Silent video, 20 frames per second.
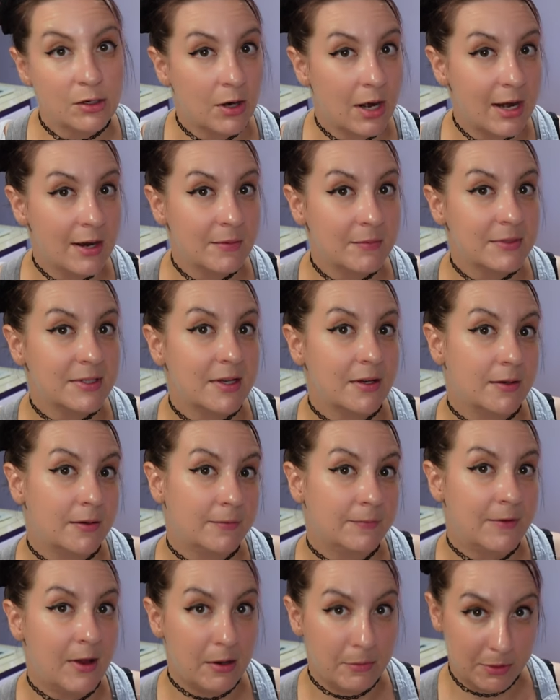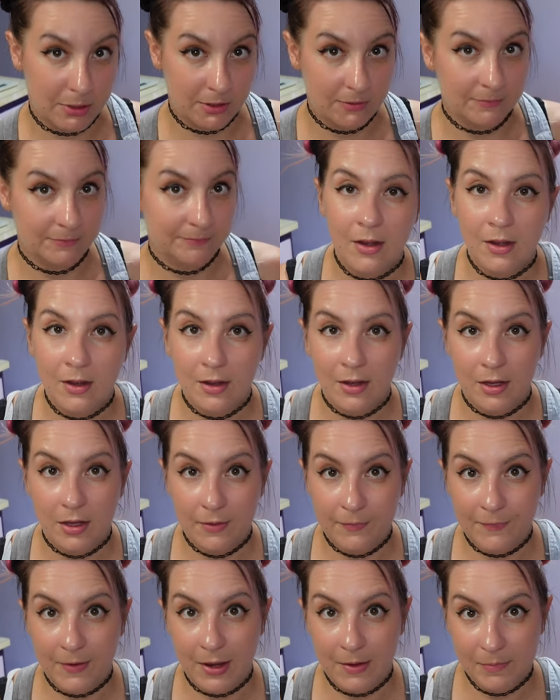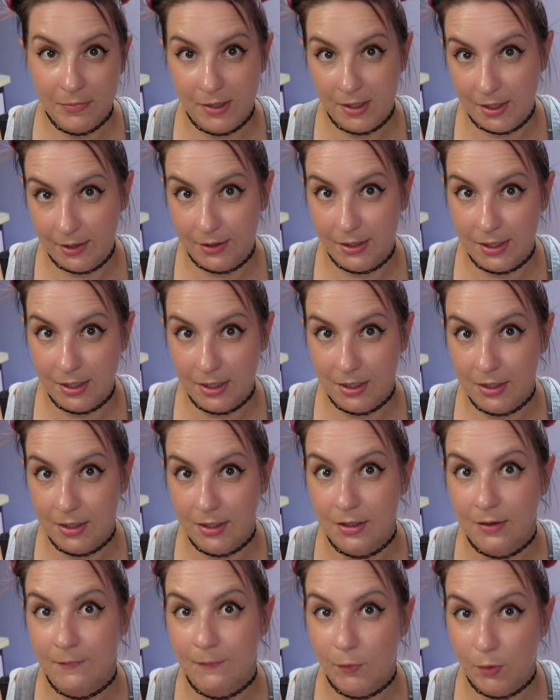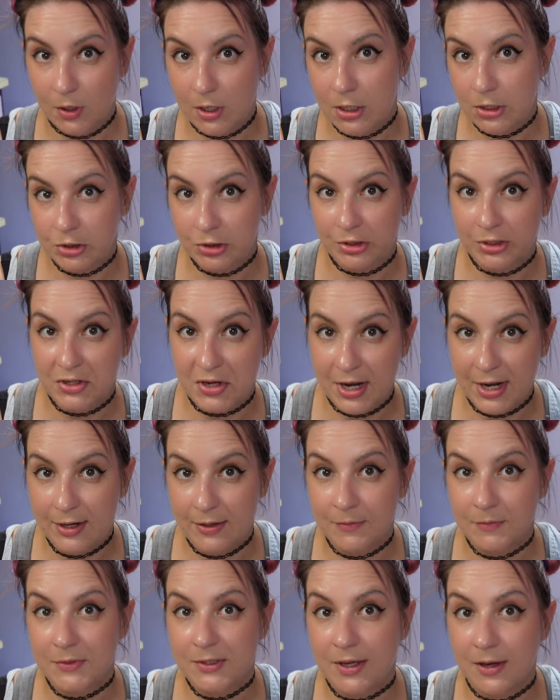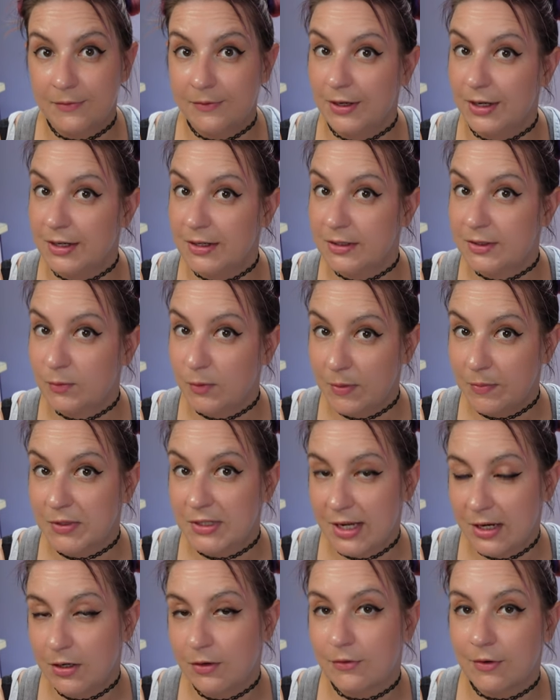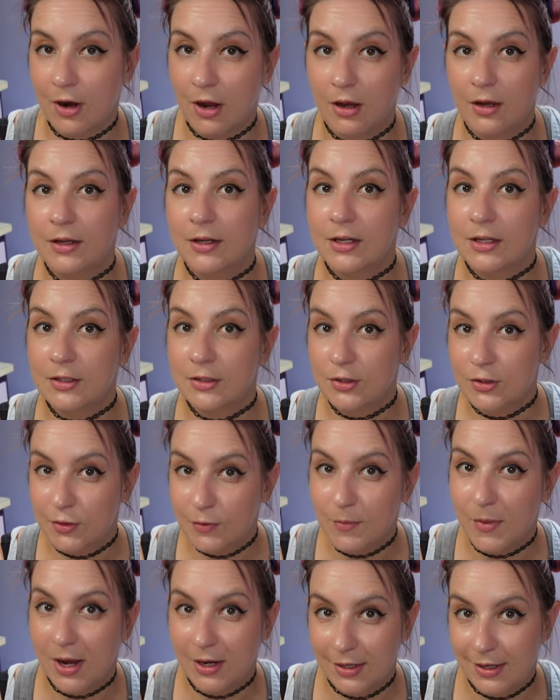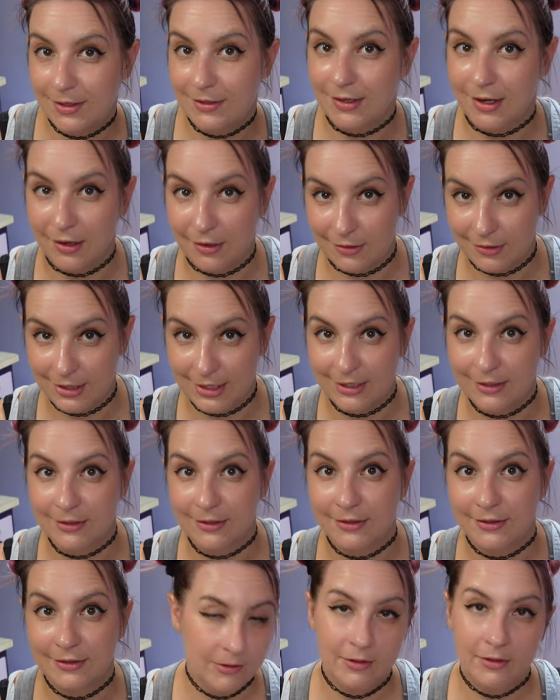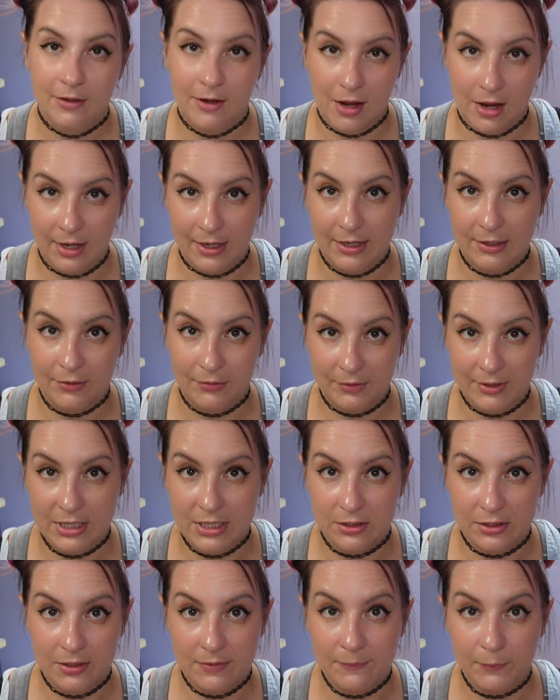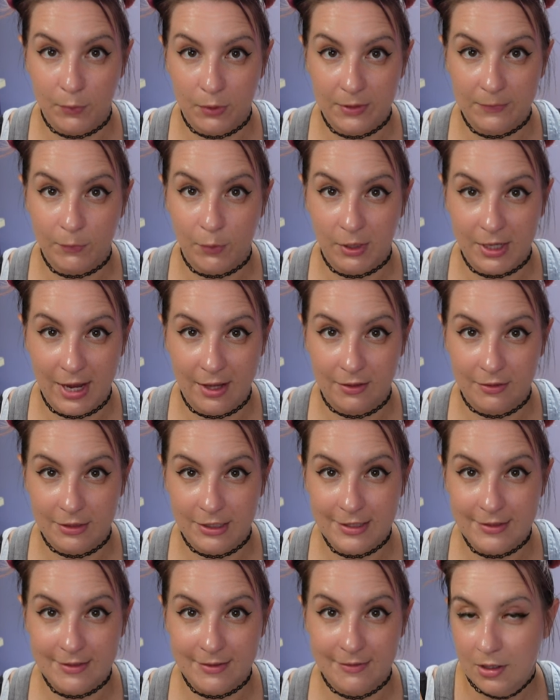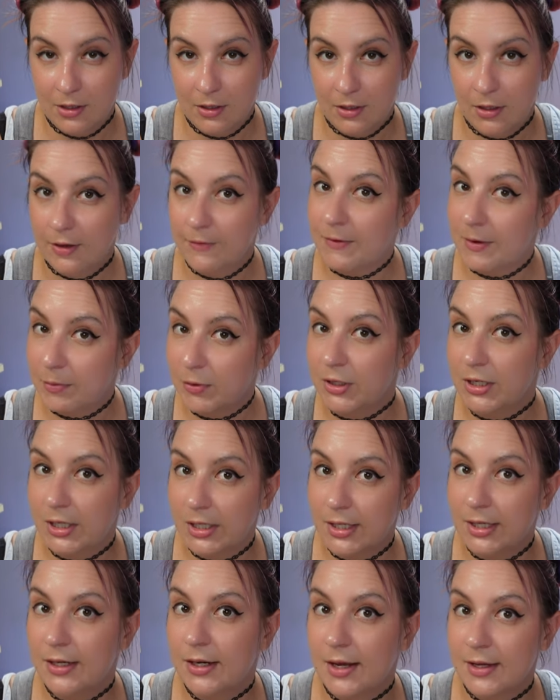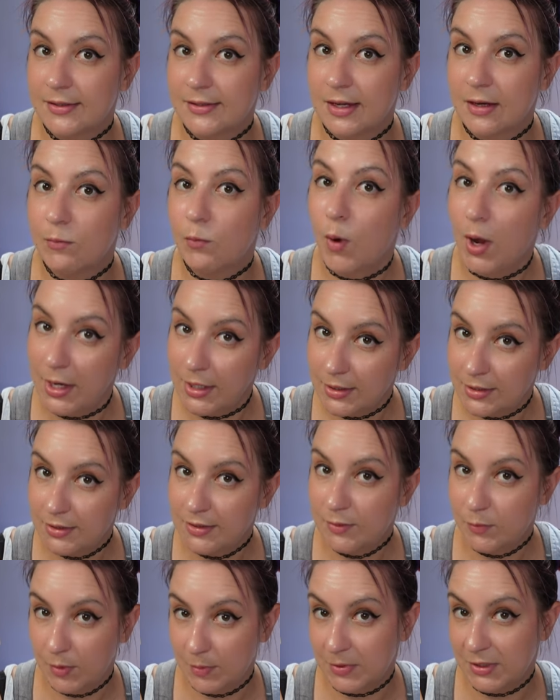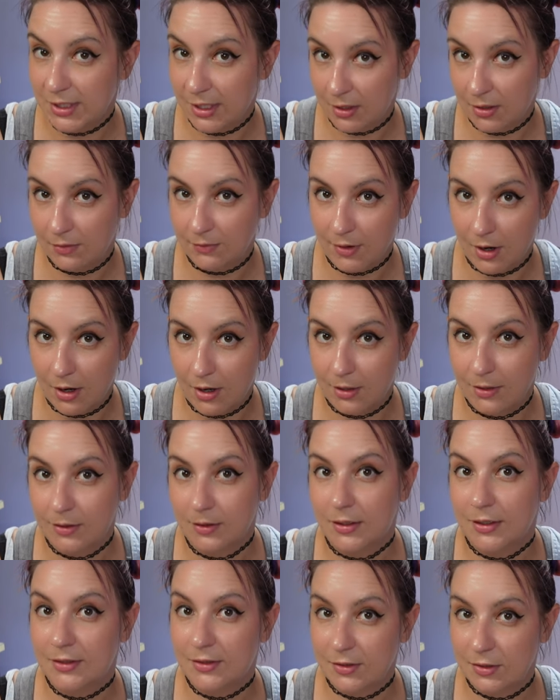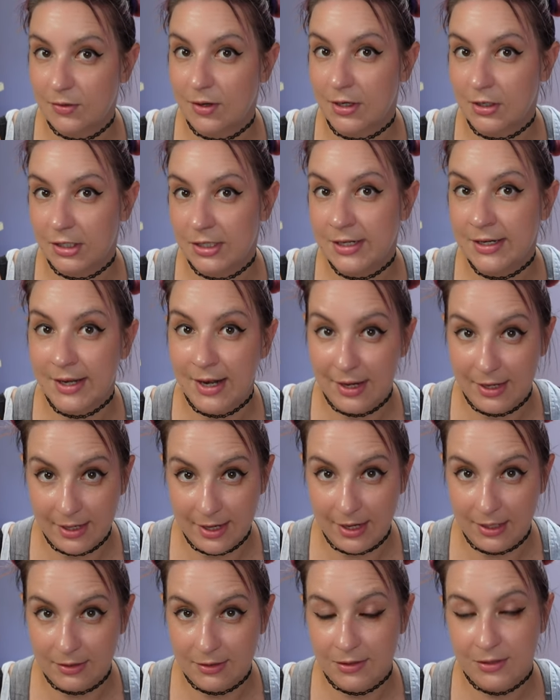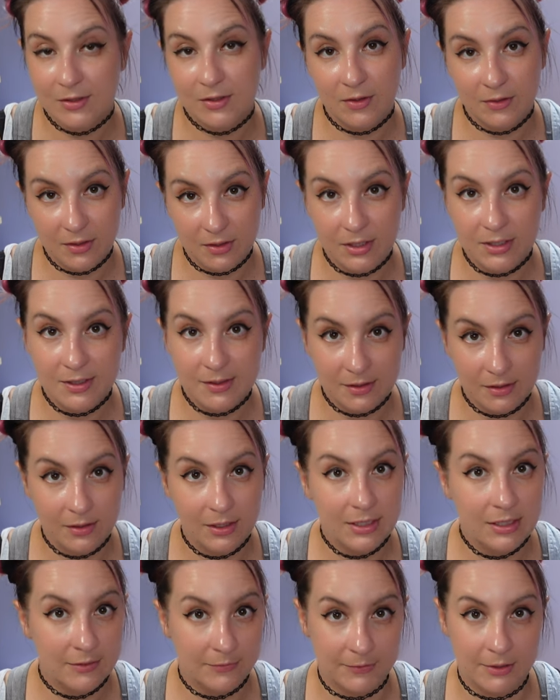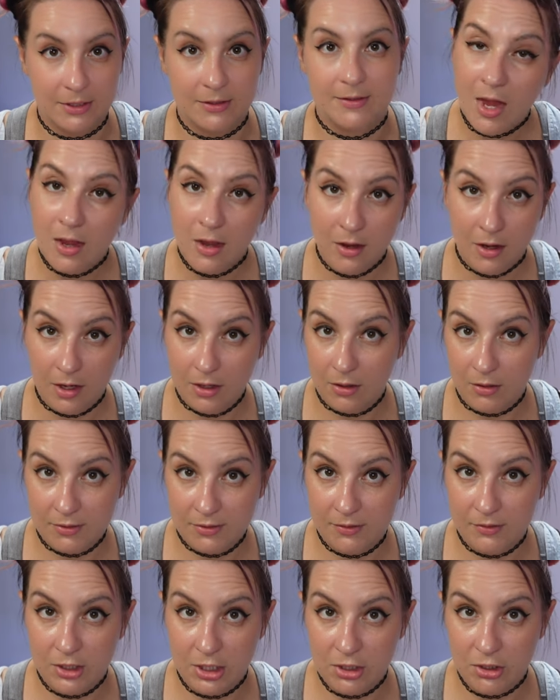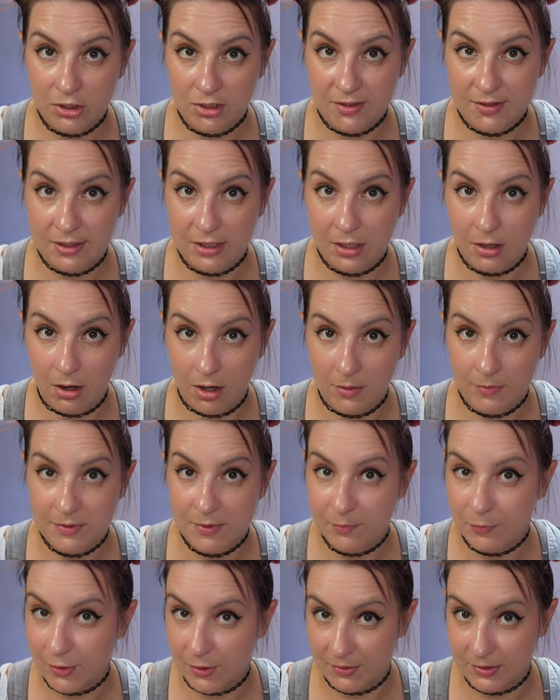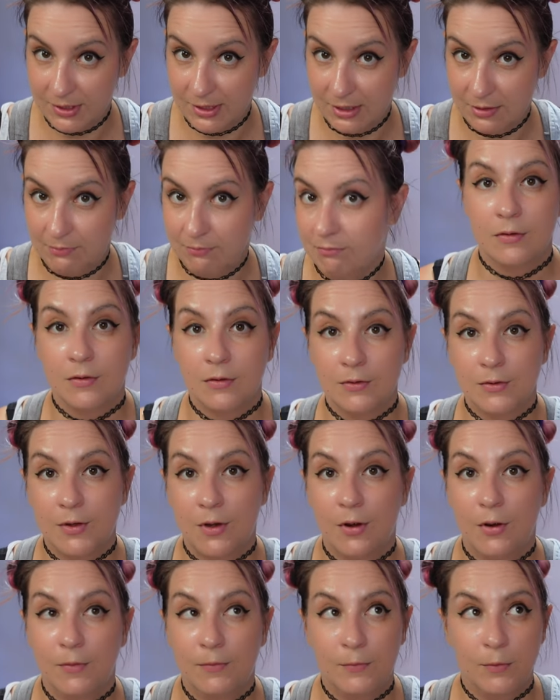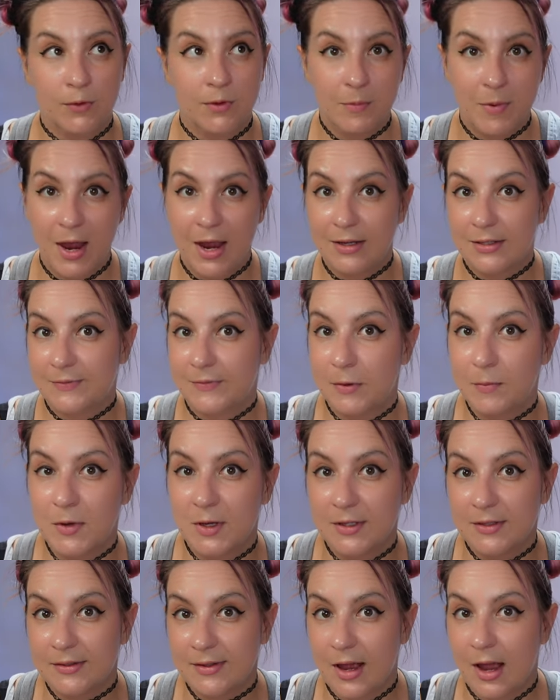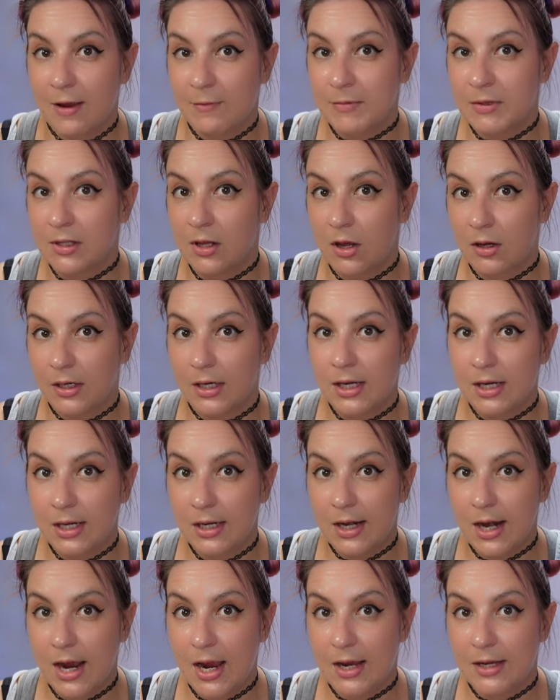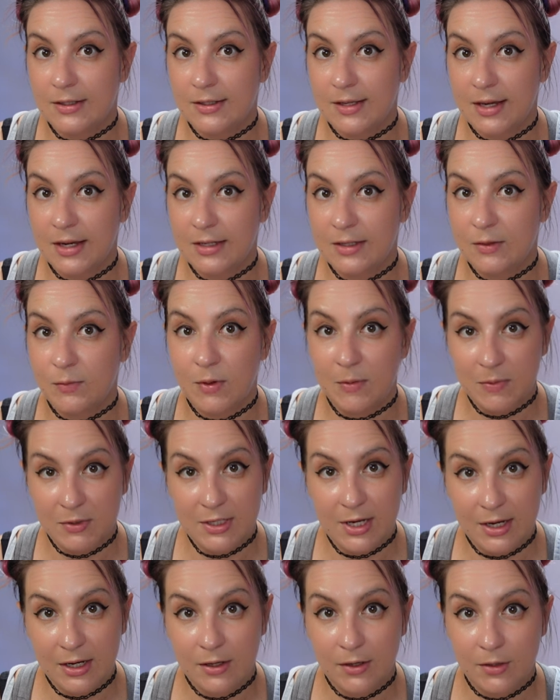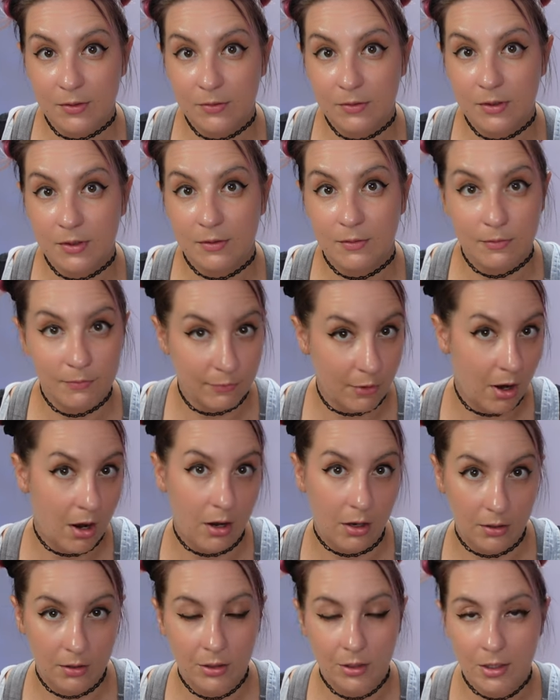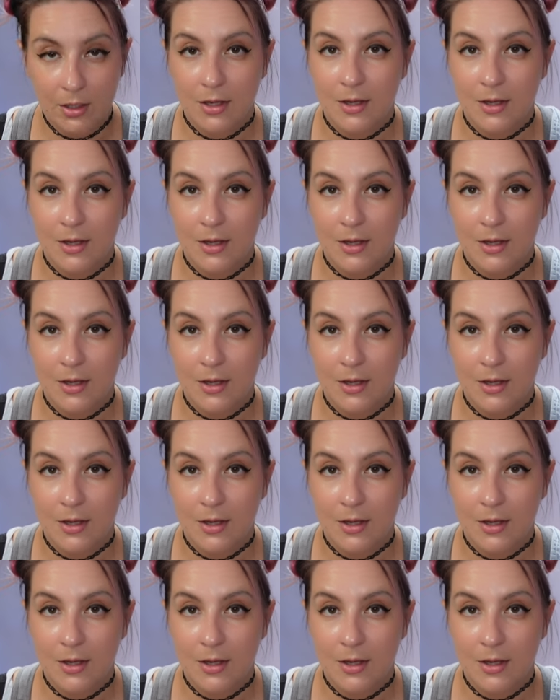grams of fiber. If I plug in 400 grams of a sweet potato raw into my Net Diary, I get 344 calories. If I put it in as a white sweet potato raw, it's 288. So there is still a difference. It also changes the carbs and protein. So for the past few months, I've been logging it as a sweet potato raw,